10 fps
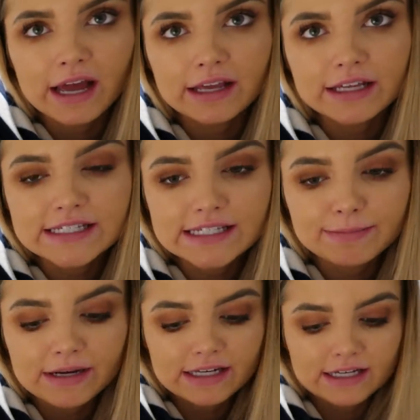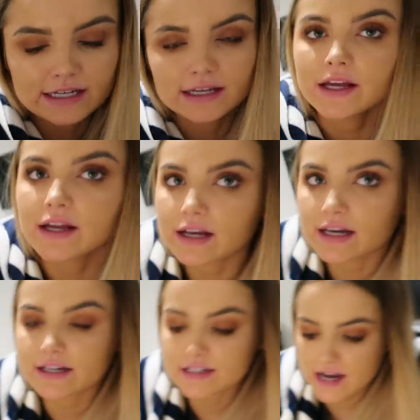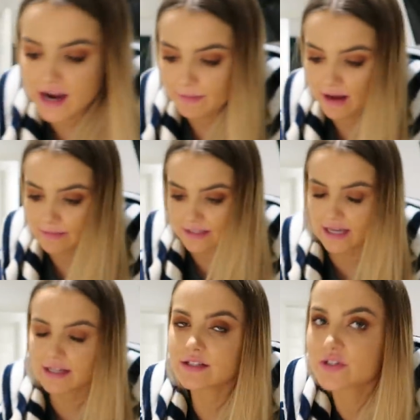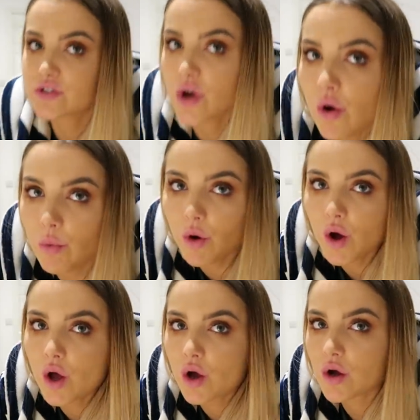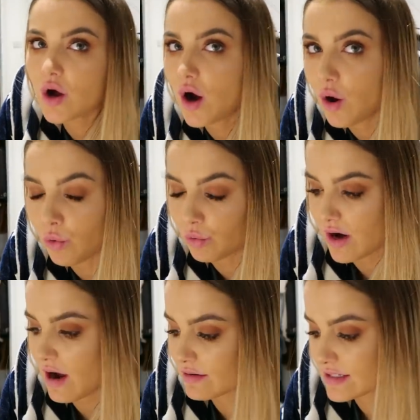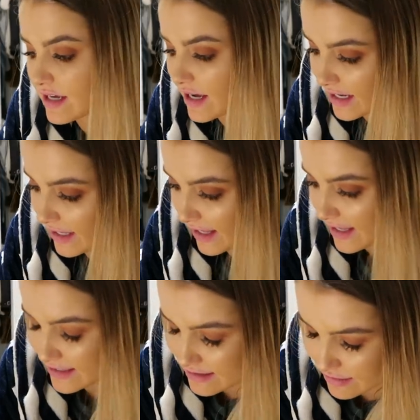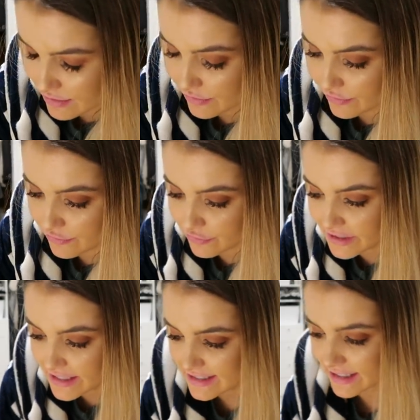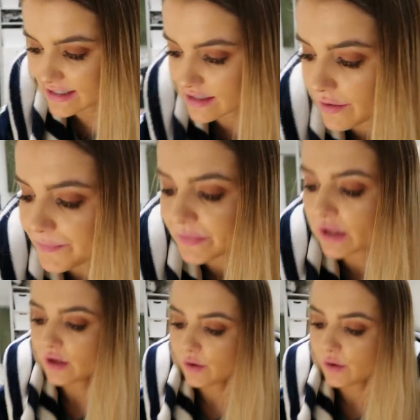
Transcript: like speedy clean time lapse. It is so cold outside, like it is freezing. So